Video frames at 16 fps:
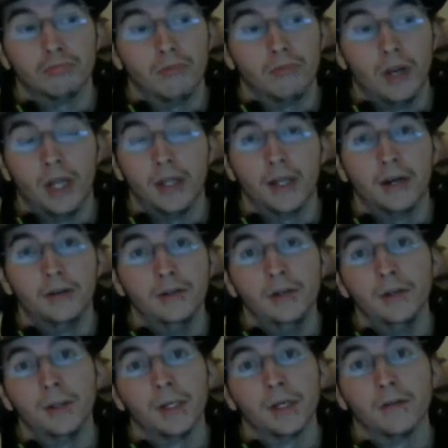anything else you
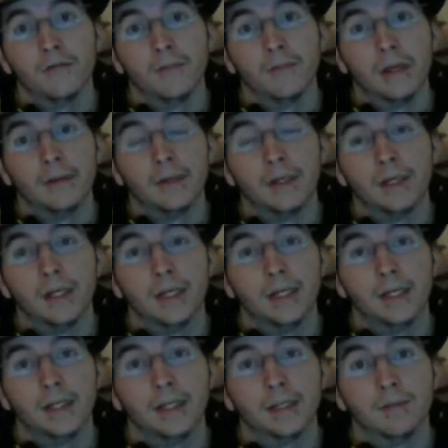can think of maybe
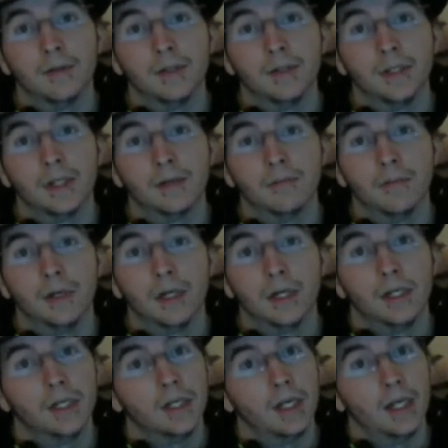in this museum.
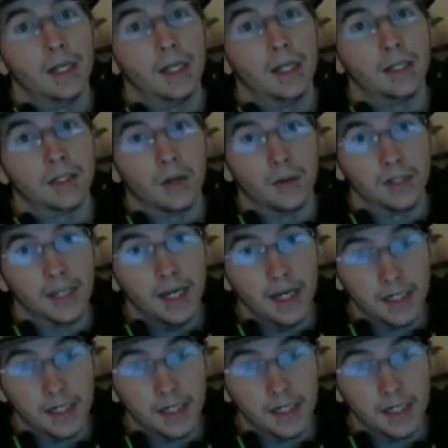Let's go inside,